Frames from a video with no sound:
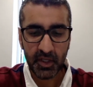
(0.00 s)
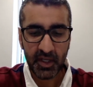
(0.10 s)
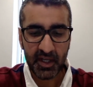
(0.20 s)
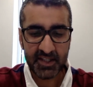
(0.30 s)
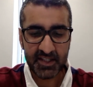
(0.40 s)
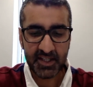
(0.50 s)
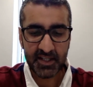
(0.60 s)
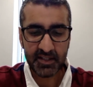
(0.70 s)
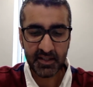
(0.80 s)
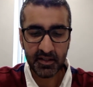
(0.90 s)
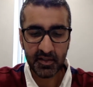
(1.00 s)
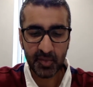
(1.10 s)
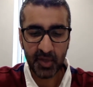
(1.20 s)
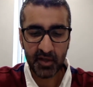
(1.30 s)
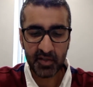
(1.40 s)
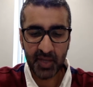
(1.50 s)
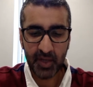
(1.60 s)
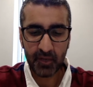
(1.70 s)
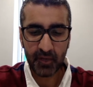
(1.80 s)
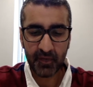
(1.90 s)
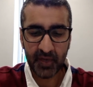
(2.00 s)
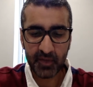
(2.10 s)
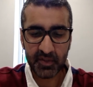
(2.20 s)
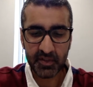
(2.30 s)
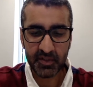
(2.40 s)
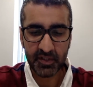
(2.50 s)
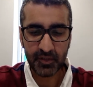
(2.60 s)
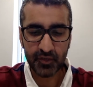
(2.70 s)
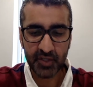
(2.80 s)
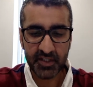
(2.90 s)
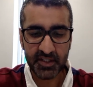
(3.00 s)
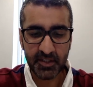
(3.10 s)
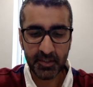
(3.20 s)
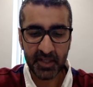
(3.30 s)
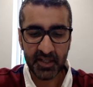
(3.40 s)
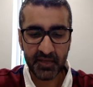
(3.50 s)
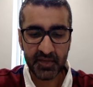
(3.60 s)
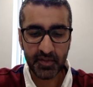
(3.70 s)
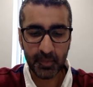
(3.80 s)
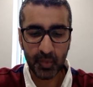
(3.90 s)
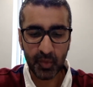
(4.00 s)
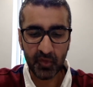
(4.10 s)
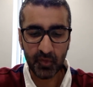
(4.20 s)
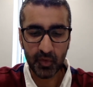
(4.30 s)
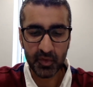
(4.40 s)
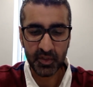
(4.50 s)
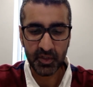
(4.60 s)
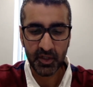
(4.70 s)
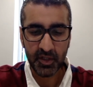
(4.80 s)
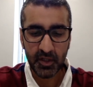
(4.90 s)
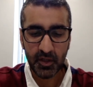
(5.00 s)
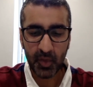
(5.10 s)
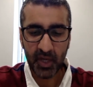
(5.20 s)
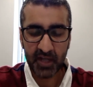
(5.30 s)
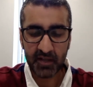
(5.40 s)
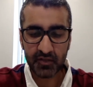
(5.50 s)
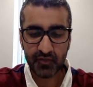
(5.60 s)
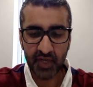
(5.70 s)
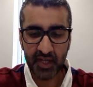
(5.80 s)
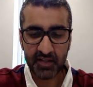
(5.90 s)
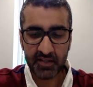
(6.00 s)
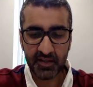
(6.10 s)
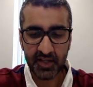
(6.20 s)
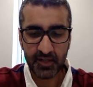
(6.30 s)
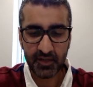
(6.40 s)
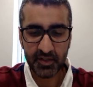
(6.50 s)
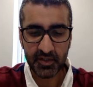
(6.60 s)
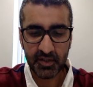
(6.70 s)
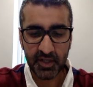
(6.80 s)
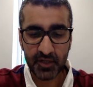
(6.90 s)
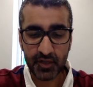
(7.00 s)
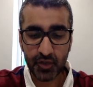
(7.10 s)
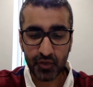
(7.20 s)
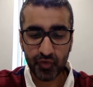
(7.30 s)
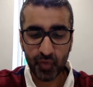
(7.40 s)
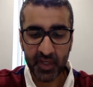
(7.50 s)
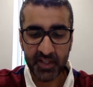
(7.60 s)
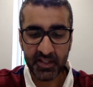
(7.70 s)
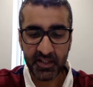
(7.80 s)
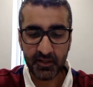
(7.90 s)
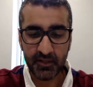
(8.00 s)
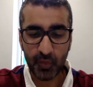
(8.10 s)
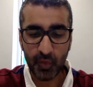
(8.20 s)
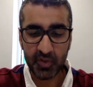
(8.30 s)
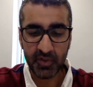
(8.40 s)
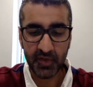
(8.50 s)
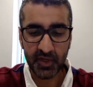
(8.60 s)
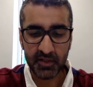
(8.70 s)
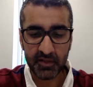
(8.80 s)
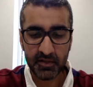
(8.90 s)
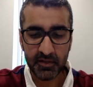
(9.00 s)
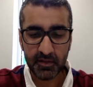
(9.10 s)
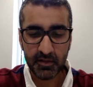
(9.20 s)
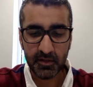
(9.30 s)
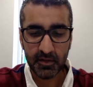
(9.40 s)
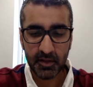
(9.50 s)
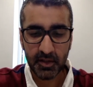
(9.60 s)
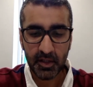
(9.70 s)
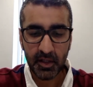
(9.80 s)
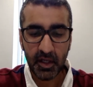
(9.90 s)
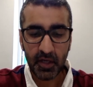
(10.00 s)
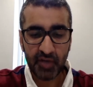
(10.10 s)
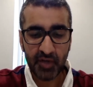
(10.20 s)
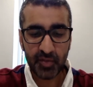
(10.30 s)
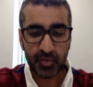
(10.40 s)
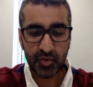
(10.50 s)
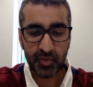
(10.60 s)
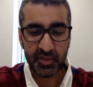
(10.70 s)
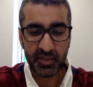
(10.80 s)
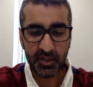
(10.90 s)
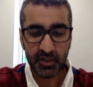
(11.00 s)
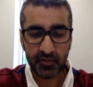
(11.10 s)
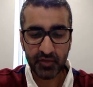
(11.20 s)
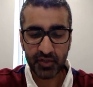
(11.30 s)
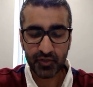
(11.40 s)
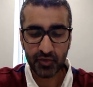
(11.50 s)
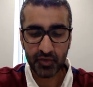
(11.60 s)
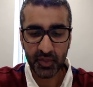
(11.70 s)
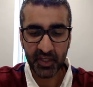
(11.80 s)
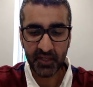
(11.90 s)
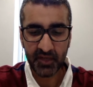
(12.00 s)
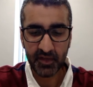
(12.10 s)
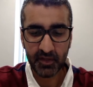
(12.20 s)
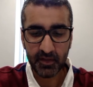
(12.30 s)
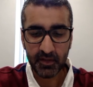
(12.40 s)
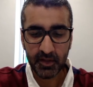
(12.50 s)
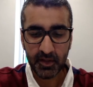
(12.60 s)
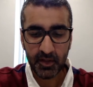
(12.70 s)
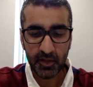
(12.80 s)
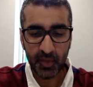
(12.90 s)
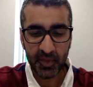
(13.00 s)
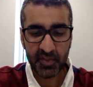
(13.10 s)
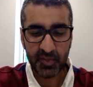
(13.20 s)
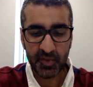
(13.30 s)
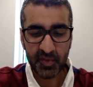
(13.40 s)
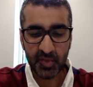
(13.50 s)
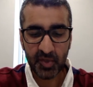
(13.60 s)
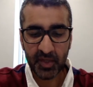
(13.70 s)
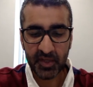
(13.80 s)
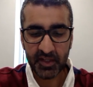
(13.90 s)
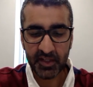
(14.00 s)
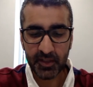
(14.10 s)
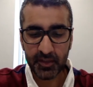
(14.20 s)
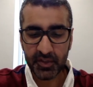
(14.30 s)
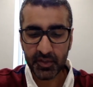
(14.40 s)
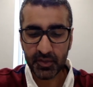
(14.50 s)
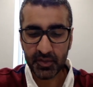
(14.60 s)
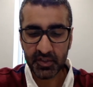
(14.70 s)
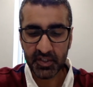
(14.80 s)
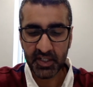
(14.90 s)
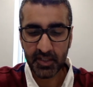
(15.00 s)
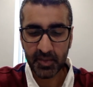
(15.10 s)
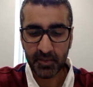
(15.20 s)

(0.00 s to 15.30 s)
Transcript: At its centre, the park's powerful fountains had created a magnificent pool of water, where adults relaxed at the edges and children waded in for water fights. Around the perimeter, the restaurants were heaving. The Wetherspoons pub had a queue 2 dozen deep.